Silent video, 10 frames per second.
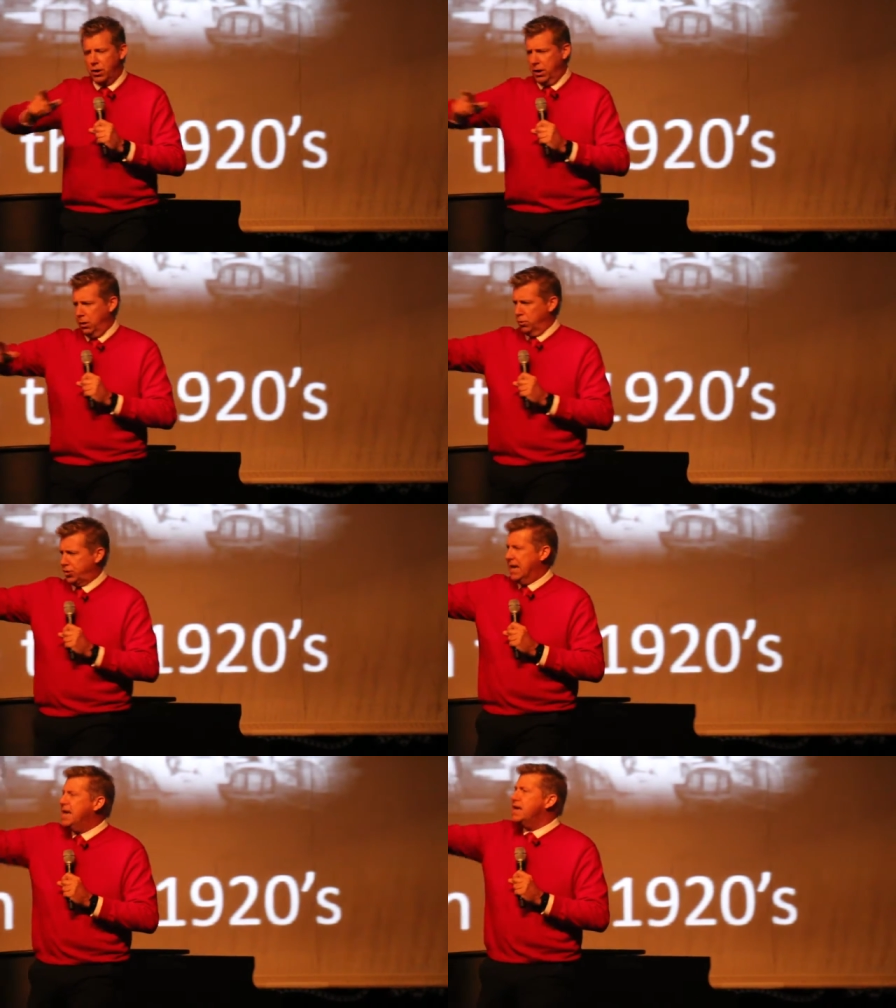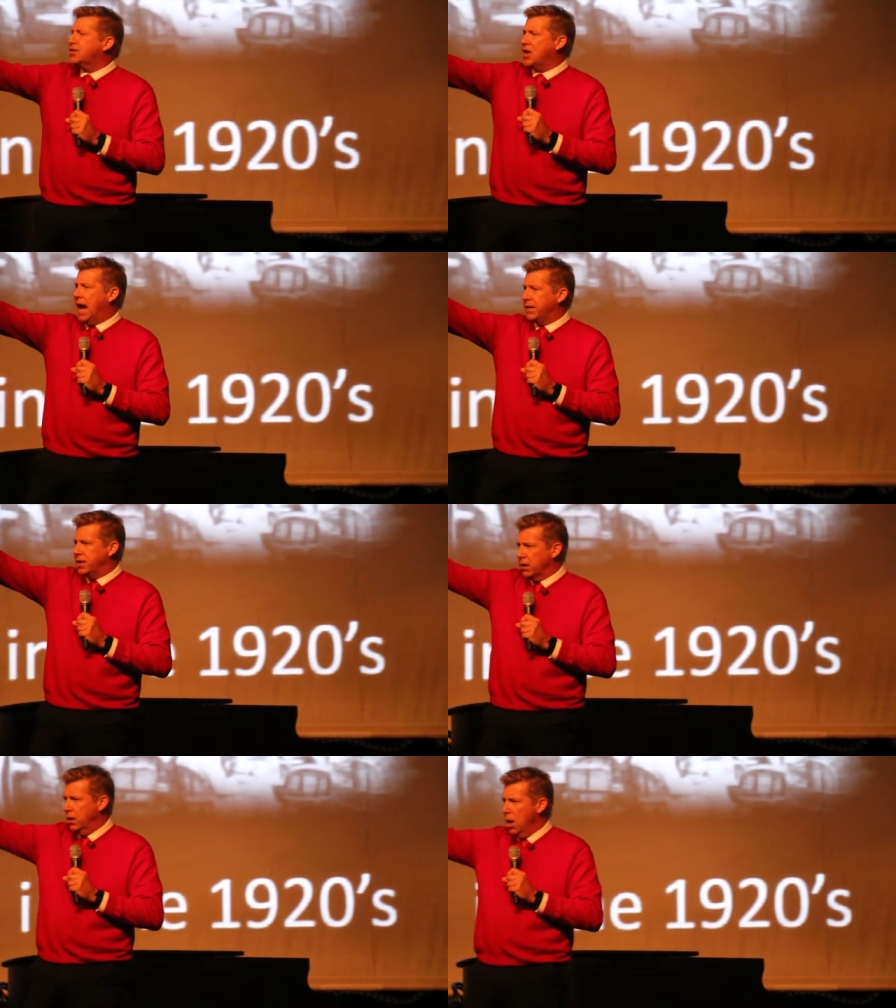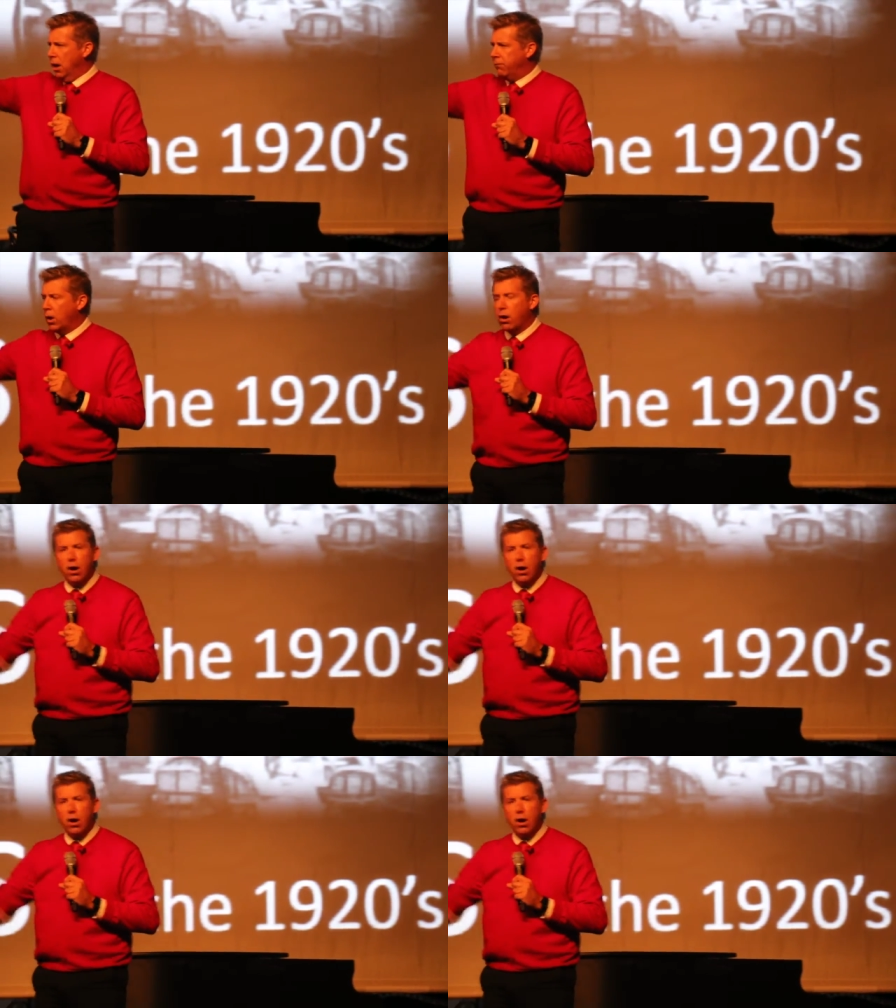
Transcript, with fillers: that it was his idea of what